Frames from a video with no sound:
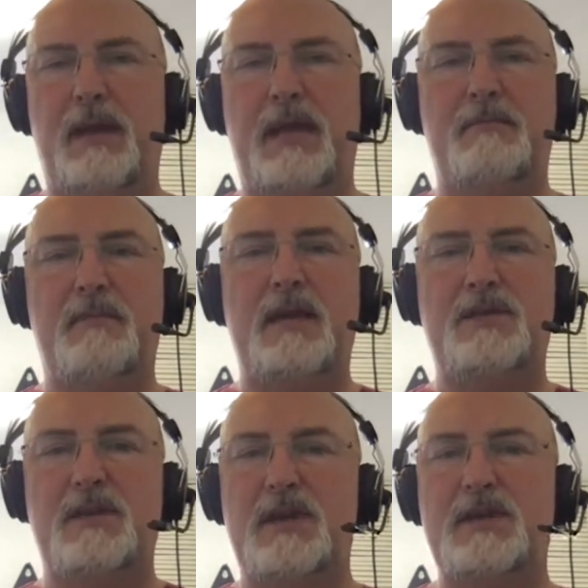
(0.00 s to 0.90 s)
pain
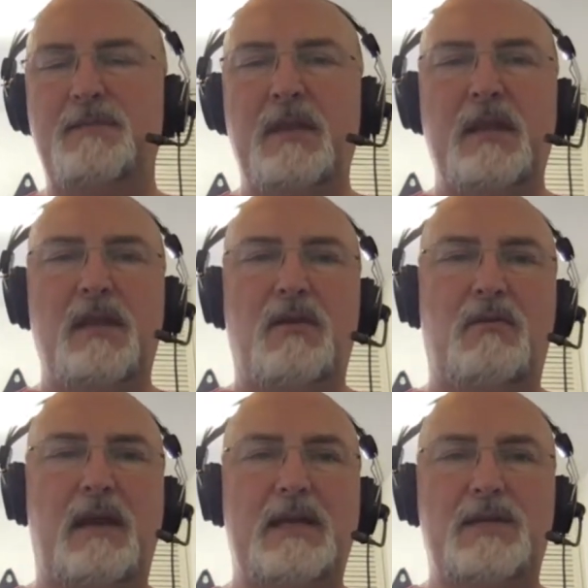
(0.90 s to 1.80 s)
management,
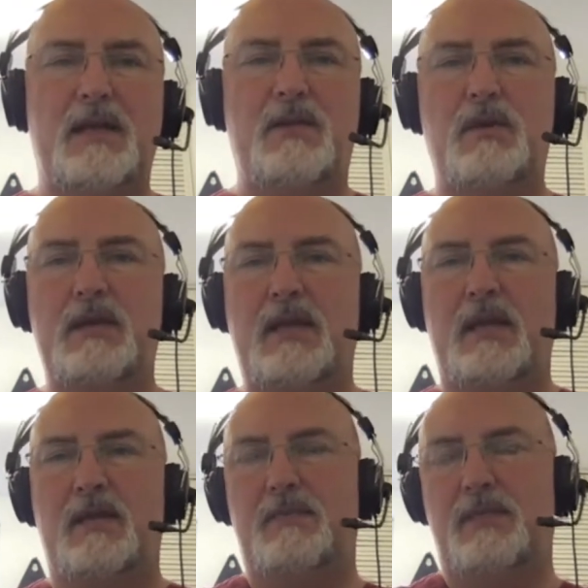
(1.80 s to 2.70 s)
we're actually
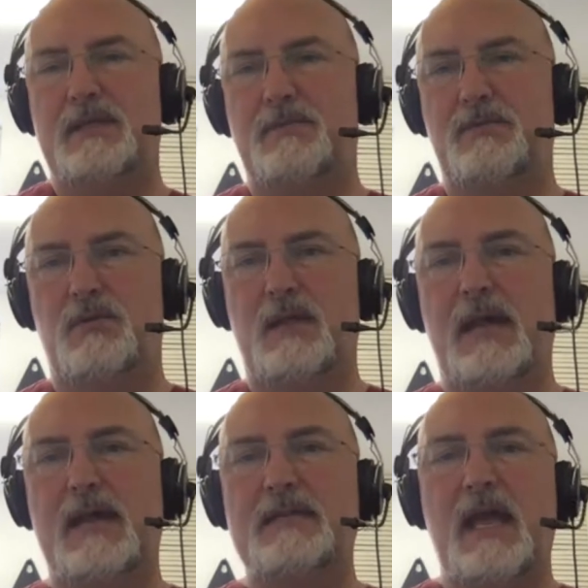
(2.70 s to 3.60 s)
working on the principle
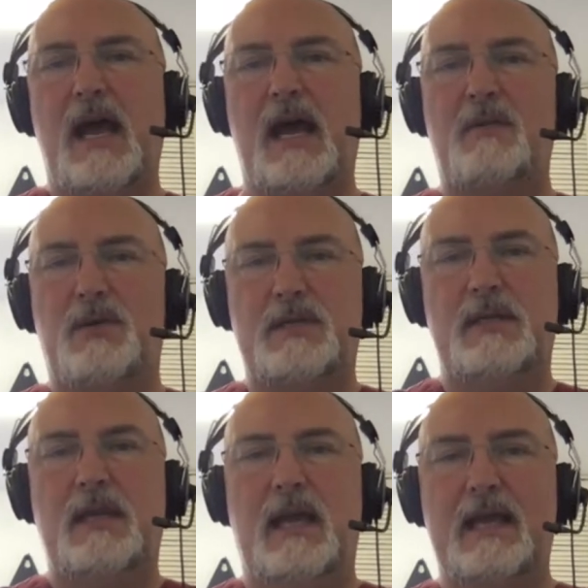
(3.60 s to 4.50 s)
that our
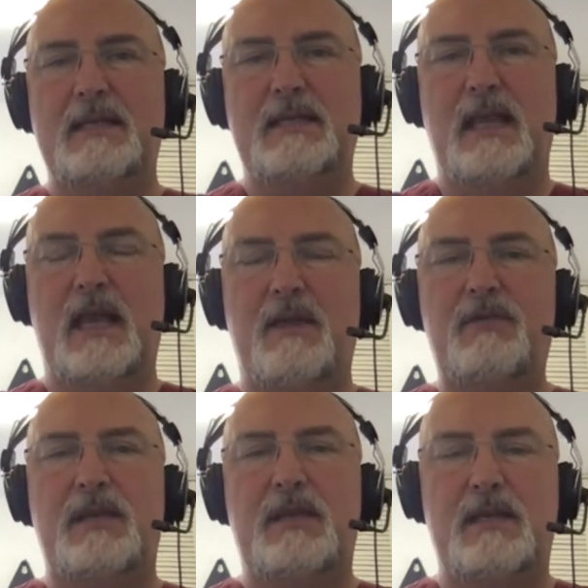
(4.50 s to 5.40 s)
body has
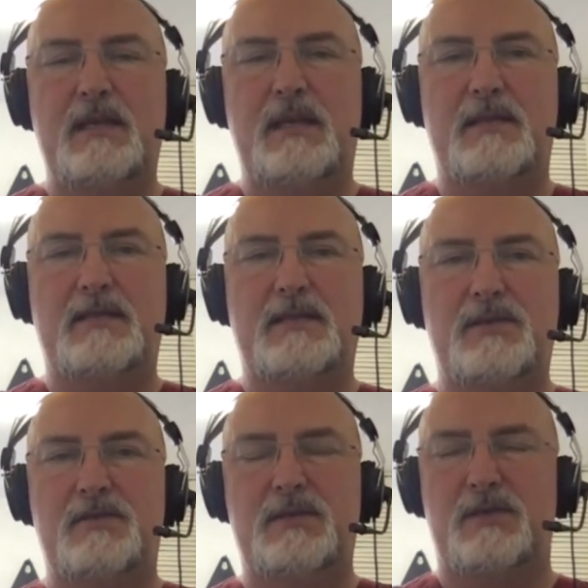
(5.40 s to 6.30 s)
everything it needs
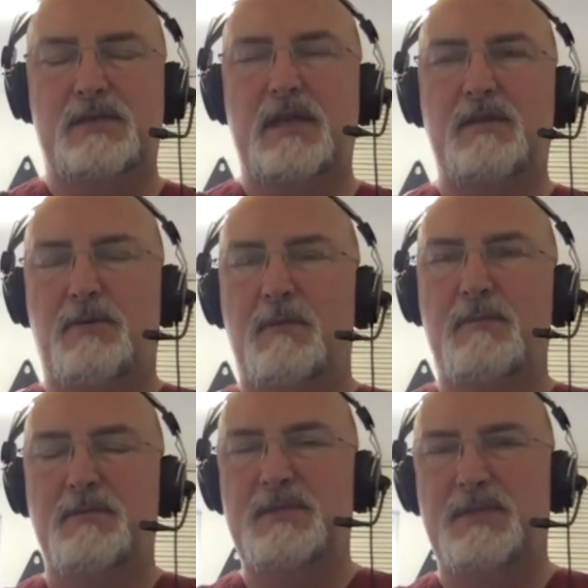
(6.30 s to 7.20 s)
to sort out the
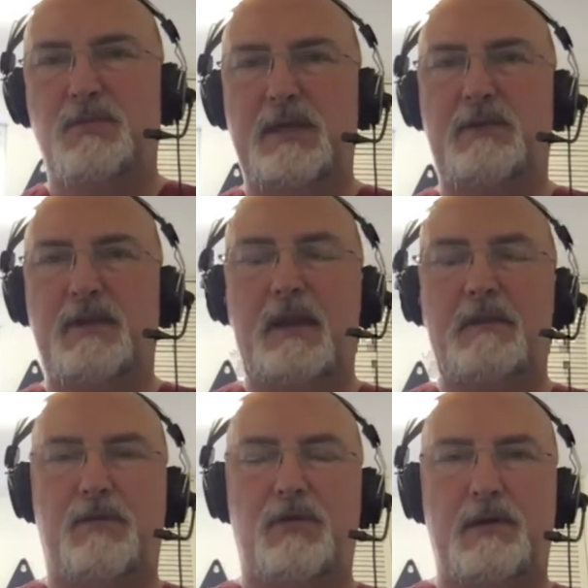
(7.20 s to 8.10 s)
problems that we
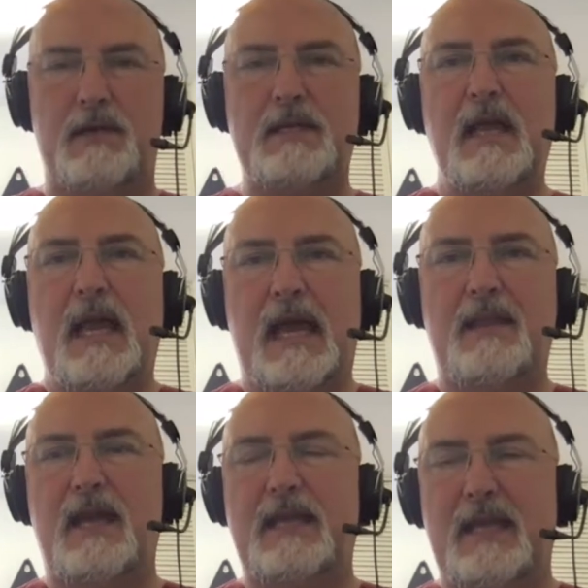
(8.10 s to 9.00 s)
create for it
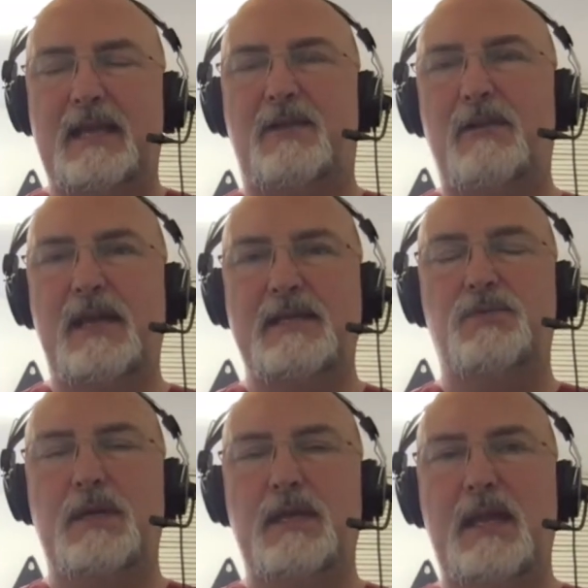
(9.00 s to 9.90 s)
and that get
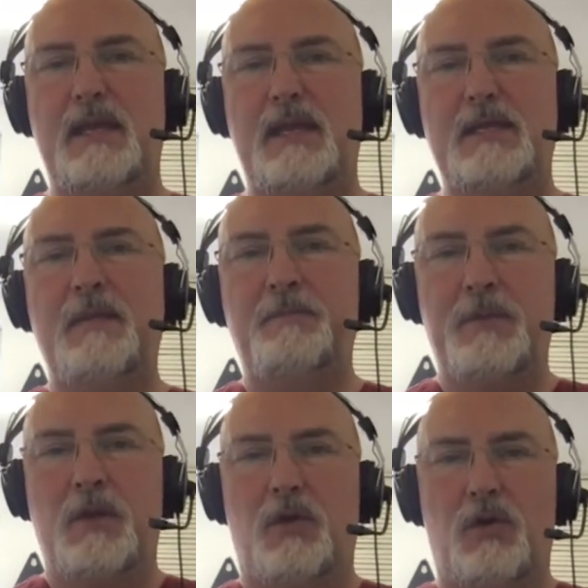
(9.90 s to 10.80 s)
created within it.
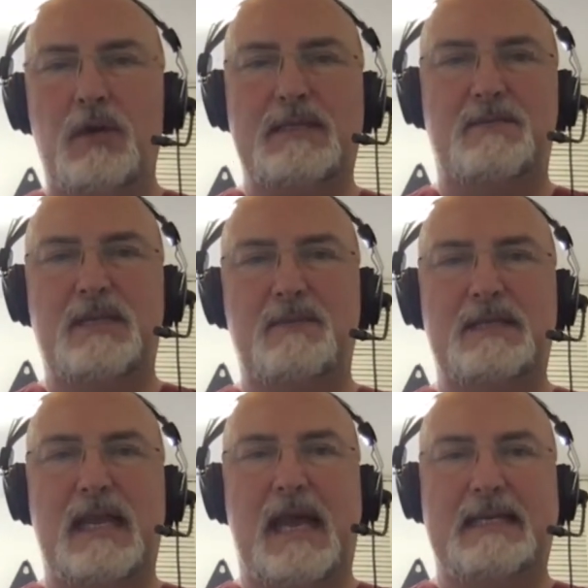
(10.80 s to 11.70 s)
All it
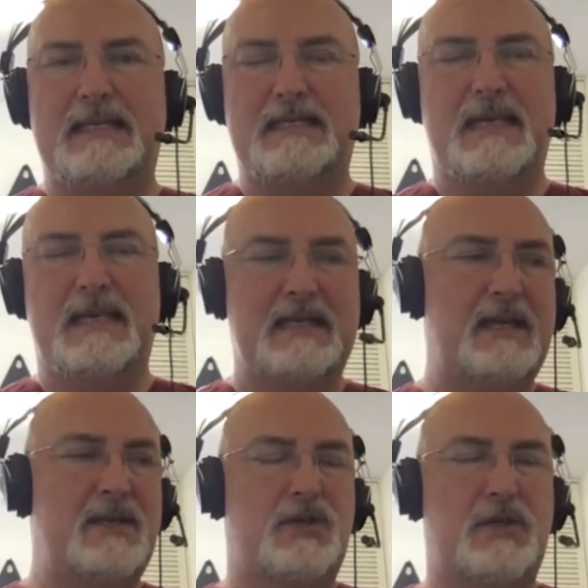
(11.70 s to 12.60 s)
sometimes lacks is that
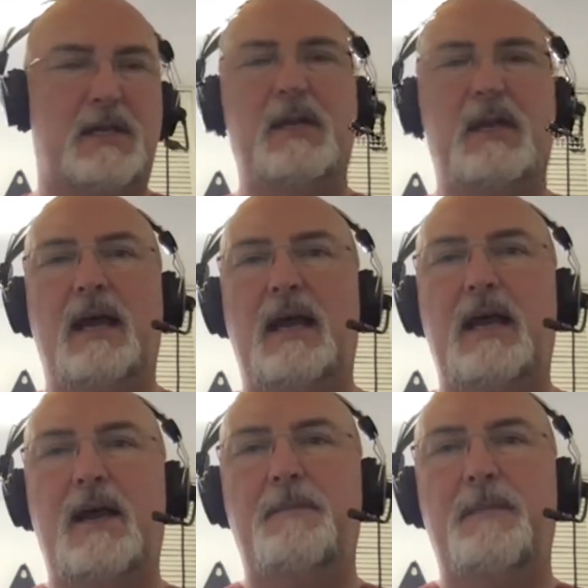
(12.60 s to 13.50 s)
energy.
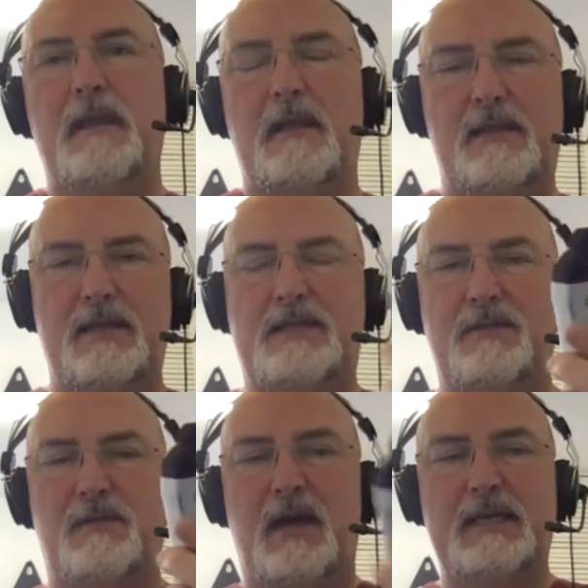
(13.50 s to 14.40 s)
Um, this
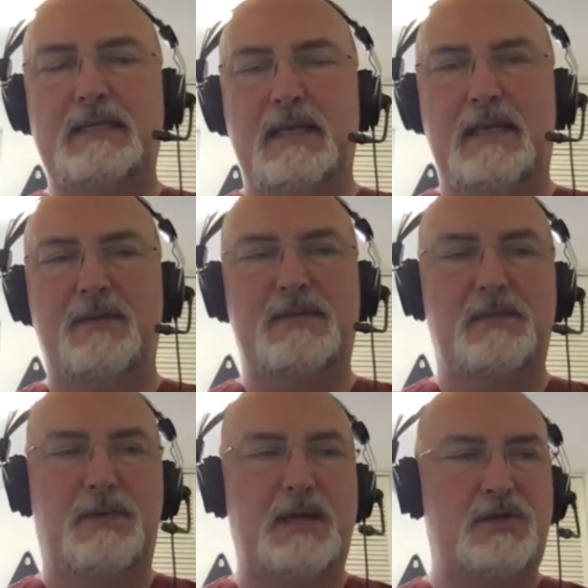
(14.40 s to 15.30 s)
device
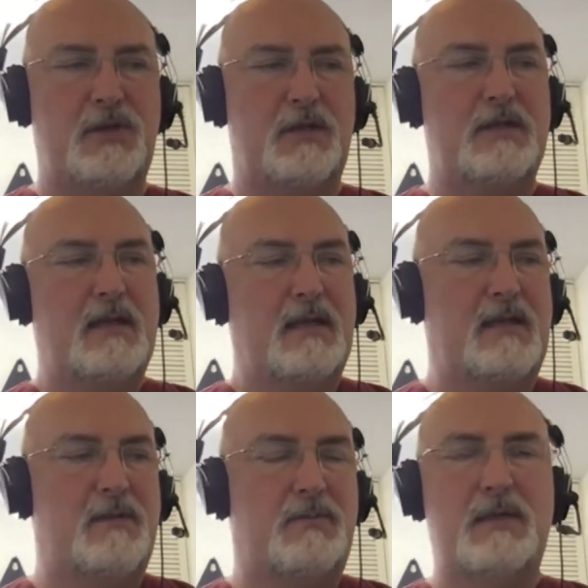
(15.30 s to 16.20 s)
gives the patient
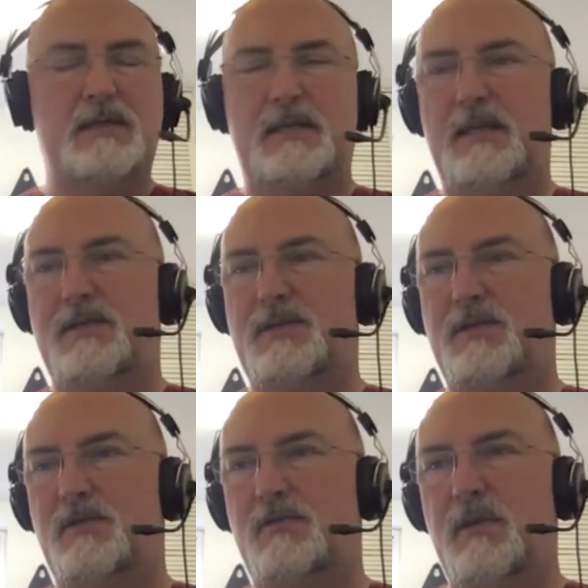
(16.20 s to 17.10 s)
the ability
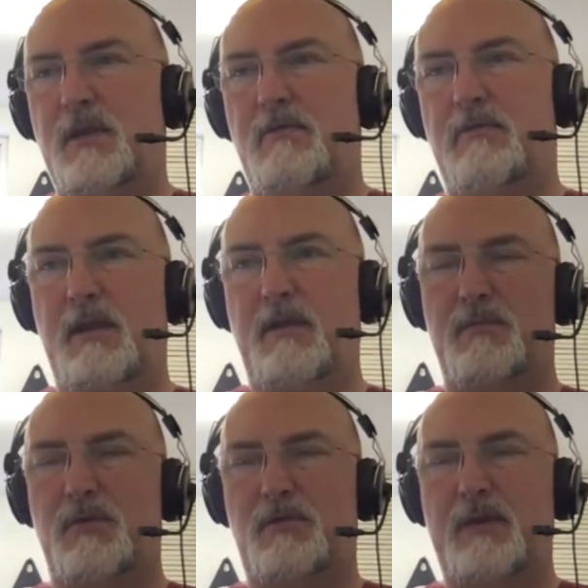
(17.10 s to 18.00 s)
to
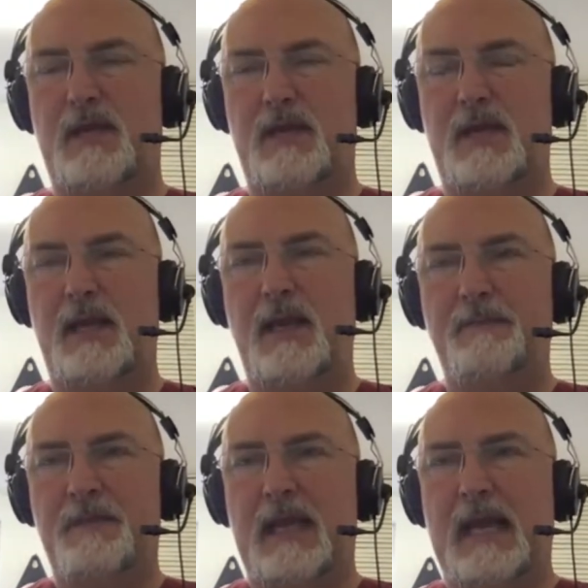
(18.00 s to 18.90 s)
recover more quickly
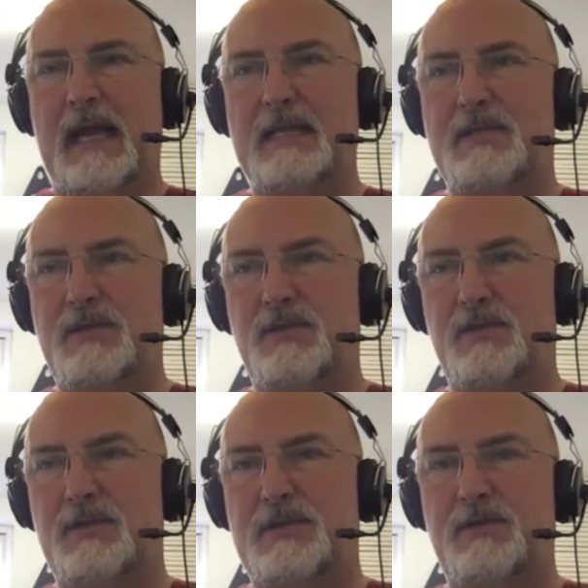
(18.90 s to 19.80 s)
and
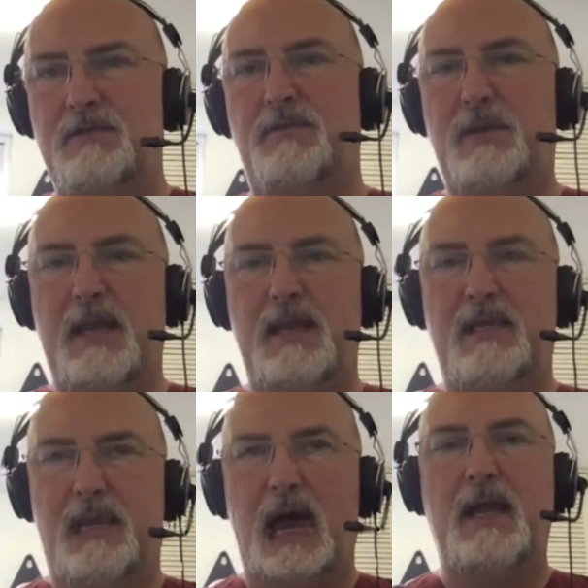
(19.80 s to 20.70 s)
to soothe
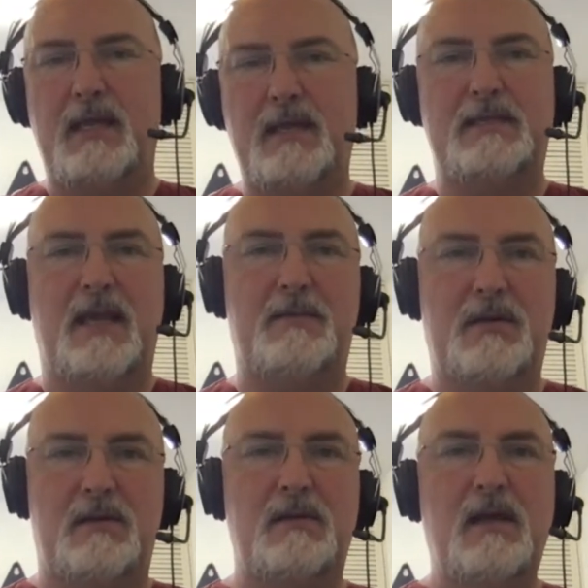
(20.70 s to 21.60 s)
pain by these
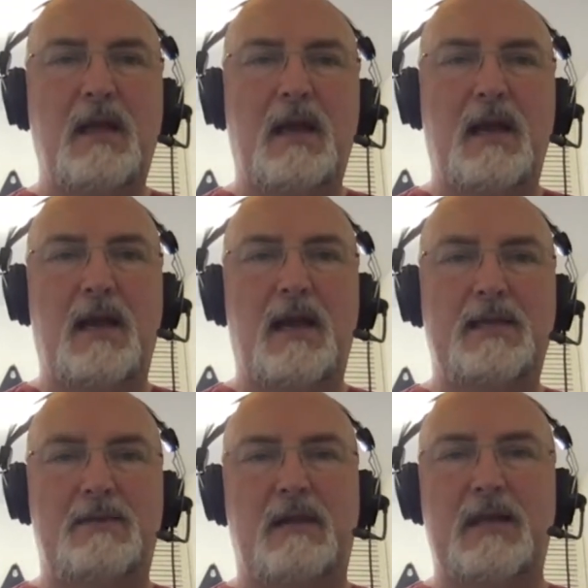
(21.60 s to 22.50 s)
chemical uh,
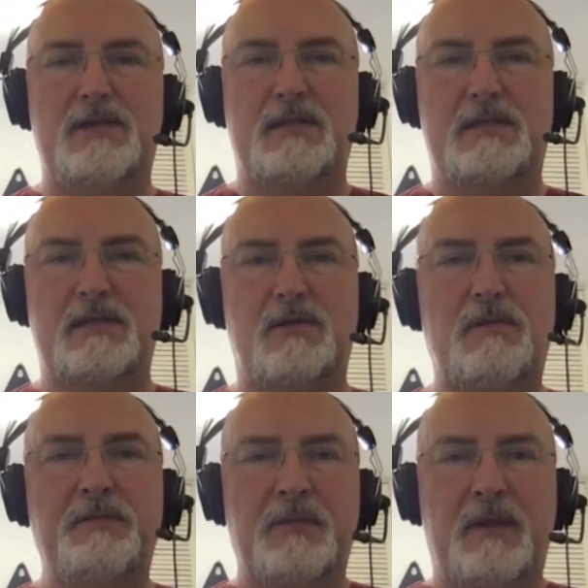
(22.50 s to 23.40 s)
interactions.
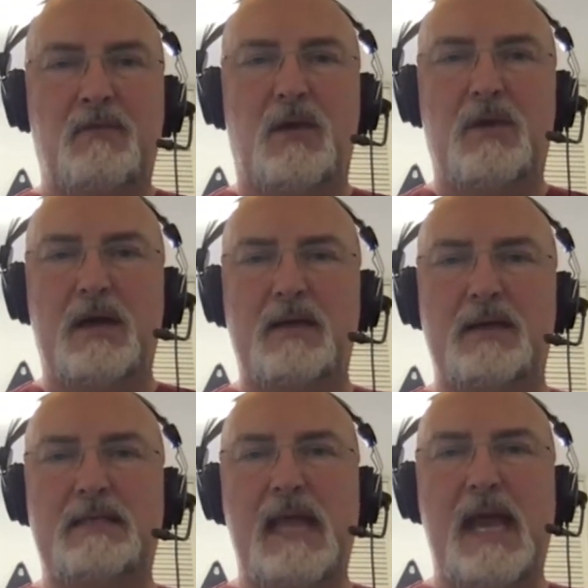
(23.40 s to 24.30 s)
So, what we
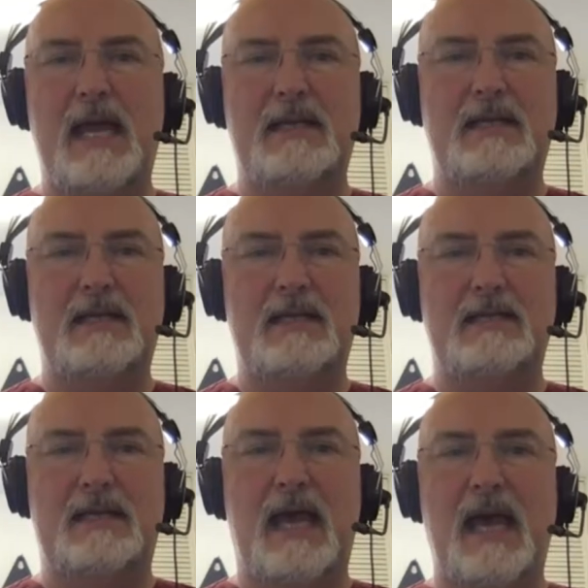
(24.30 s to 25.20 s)
understand
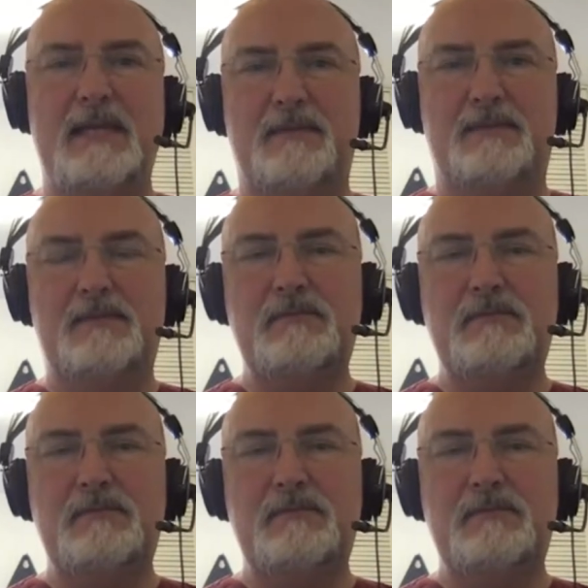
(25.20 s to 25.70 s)
is that